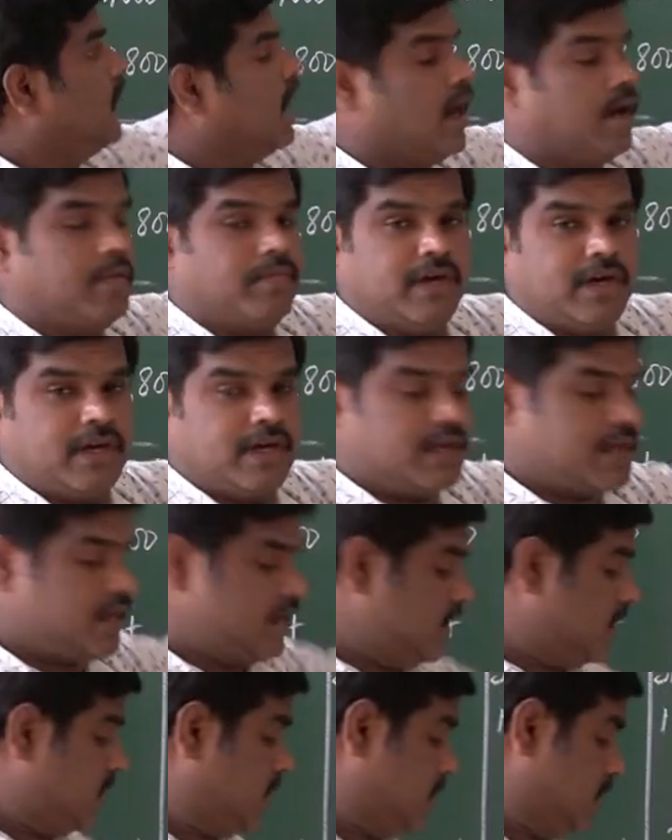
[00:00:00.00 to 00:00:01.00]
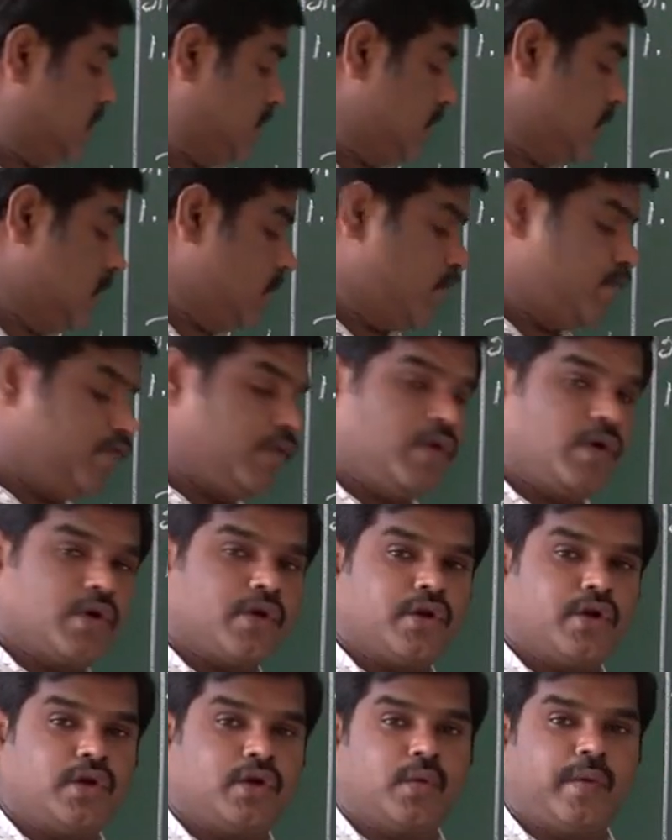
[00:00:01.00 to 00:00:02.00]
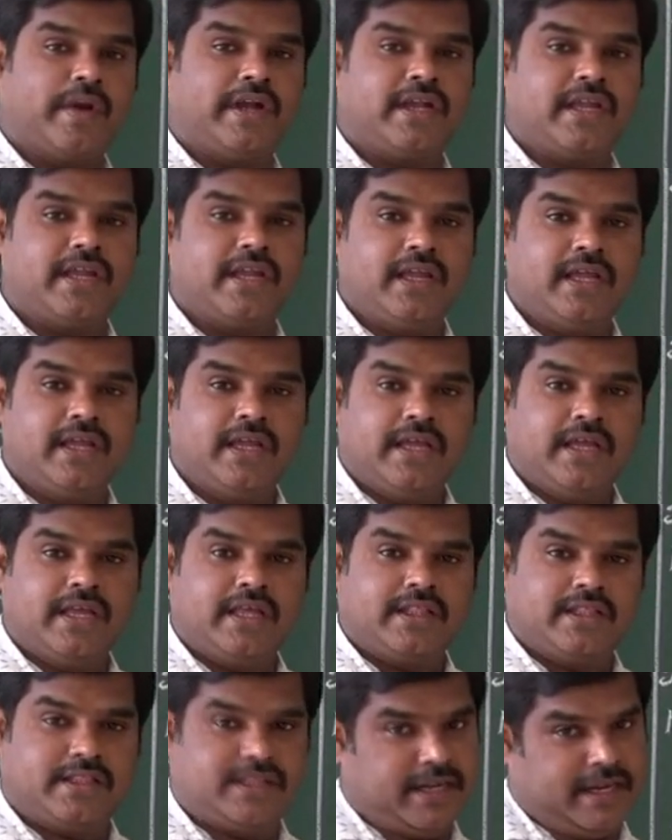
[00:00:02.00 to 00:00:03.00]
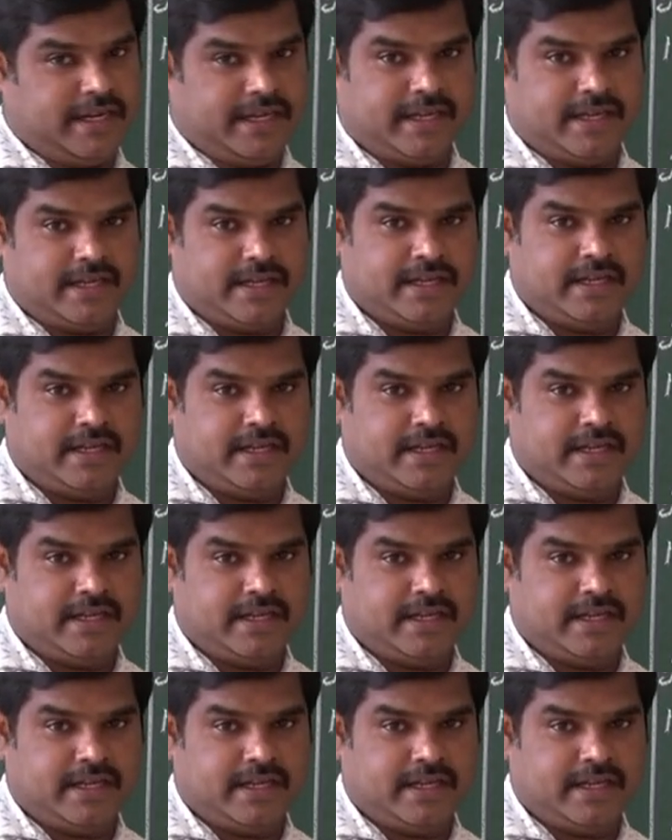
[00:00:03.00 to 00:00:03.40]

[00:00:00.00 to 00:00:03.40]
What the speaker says: Amar 423.